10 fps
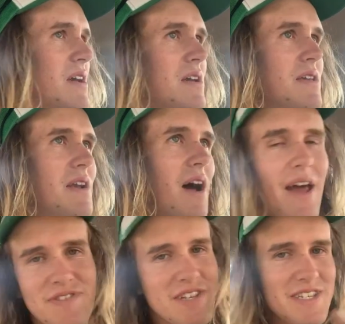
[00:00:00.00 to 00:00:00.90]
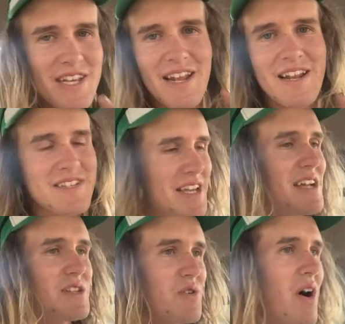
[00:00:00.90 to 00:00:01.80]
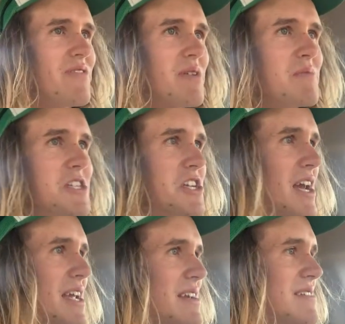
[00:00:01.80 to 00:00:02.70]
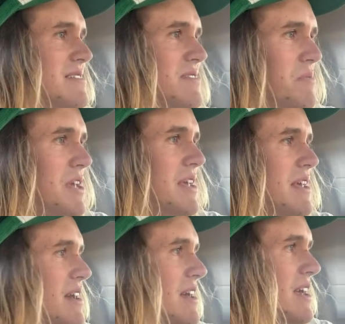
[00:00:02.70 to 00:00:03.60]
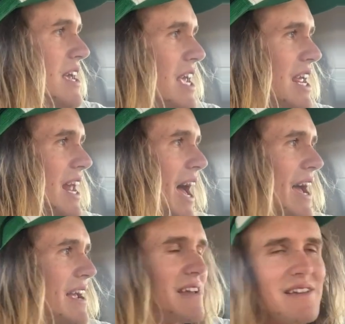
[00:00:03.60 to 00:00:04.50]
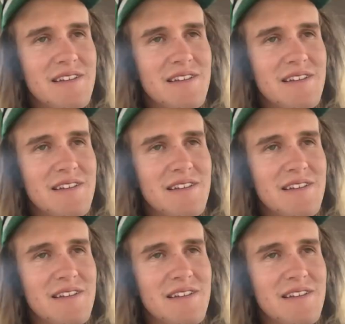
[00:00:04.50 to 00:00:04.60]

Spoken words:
You don't have to sit in a seat driving a machine to be in ag. You